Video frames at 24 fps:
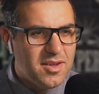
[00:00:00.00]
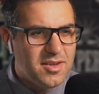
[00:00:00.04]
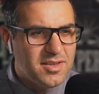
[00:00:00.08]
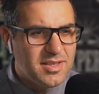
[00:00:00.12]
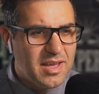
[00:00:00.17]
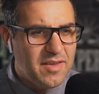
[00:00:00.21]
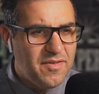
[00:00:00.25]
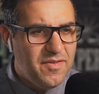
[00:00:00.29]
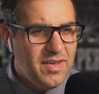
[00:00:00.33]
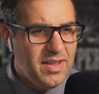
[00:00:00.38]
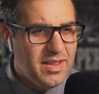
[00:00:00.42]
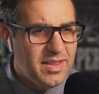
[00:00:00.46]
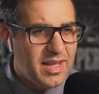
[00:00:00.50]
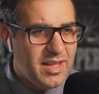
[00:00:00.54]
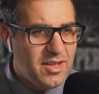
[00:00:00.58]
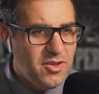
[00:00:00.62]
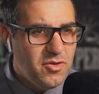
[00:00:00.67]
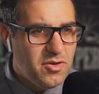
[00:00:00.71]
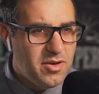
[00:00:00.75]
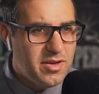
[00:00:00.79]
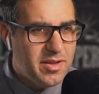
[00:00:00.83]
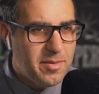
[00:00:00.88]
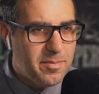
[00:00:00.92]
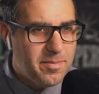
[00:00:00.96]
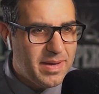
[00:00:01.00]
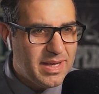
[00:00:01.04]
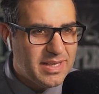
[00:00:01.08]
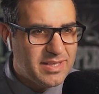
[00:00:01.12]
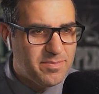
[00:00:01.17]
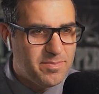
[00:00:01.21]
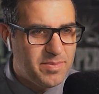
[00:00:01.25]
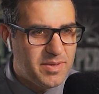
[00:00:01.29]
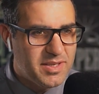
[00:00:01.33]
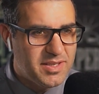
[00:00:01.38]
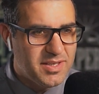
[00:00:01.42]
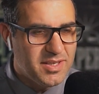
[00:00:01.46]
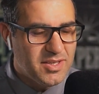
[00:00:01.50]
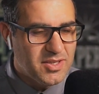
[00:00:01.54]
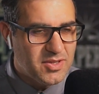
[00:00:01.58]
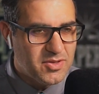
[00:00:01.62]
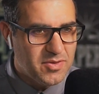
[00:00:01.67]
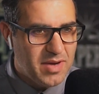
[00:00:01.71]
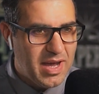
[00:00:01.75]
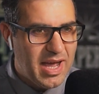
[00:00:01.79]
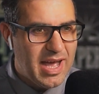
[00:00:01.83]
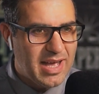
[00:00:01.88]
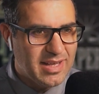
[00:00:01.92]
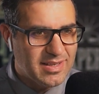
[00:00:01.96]
I feel that you're the best person to
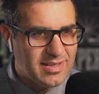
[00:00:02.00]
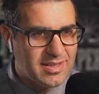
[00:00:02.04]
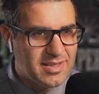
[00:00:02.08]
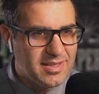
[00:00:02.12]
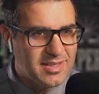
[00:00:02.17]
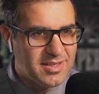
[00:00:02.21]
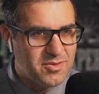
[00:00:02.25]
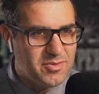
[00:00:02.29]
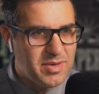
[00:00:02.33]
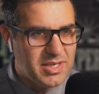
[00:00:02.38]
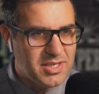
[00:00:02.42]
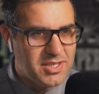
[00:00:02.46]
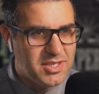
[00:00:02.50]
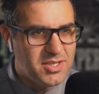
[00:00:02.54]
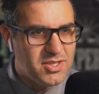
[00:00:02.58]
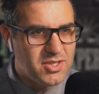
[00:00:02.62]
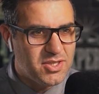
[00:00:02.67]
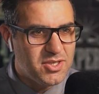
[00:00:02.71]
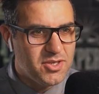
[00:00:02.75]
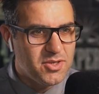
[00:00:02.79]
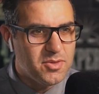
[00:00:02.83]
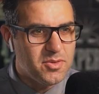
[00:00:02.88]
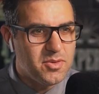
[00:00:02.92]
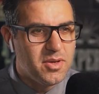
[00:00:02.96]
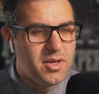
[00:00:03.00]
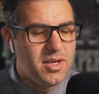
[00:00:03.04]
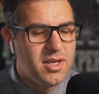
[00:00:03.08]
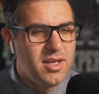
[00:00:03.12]
ask this question to.